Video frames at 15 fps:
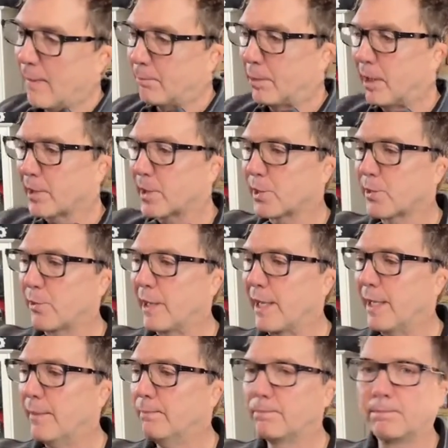A at
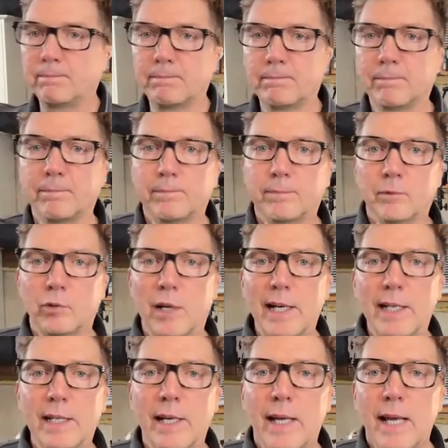+3,
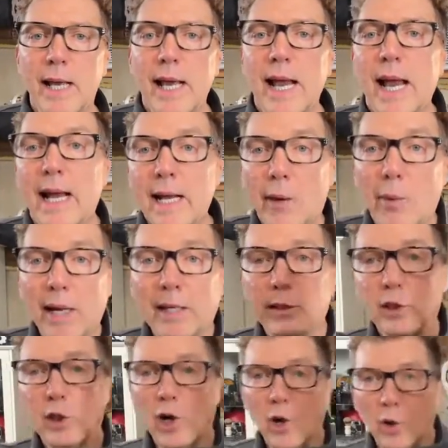right, and I want to
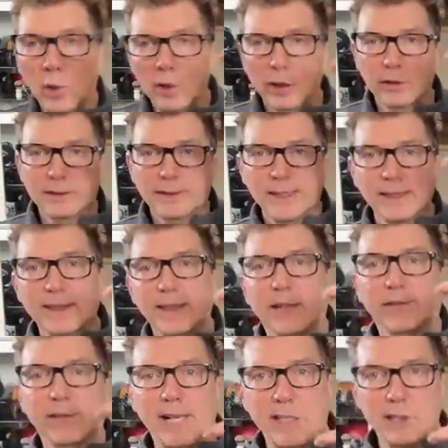lower
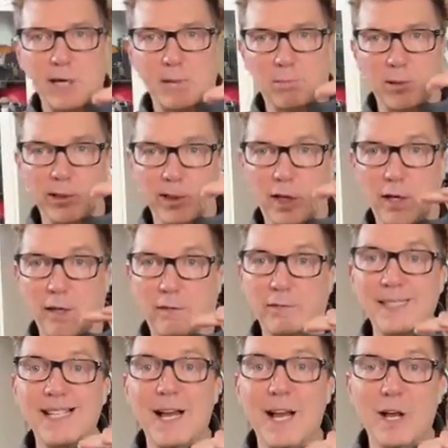TTL flash output
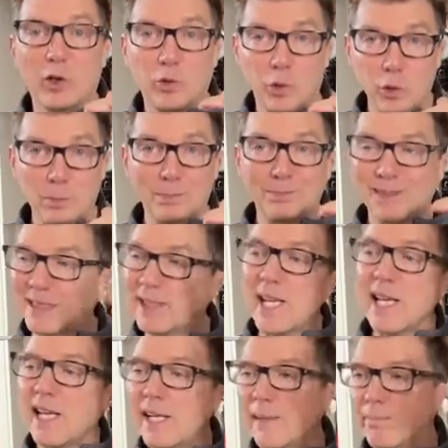of group
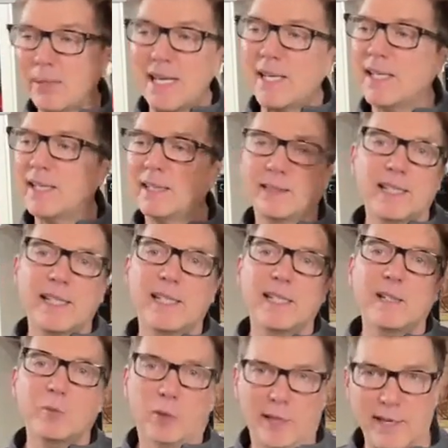C, B,
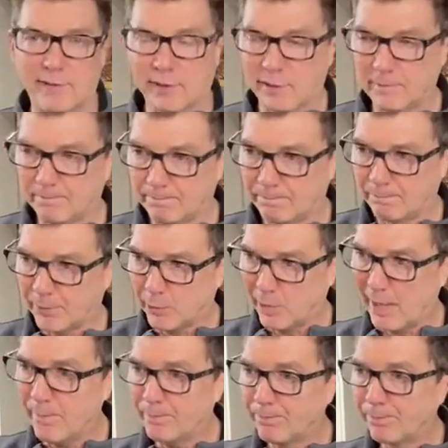D, whatever,
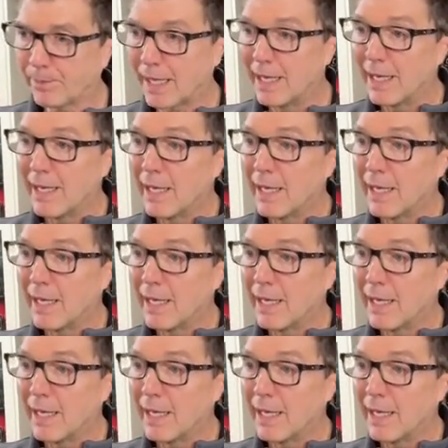right,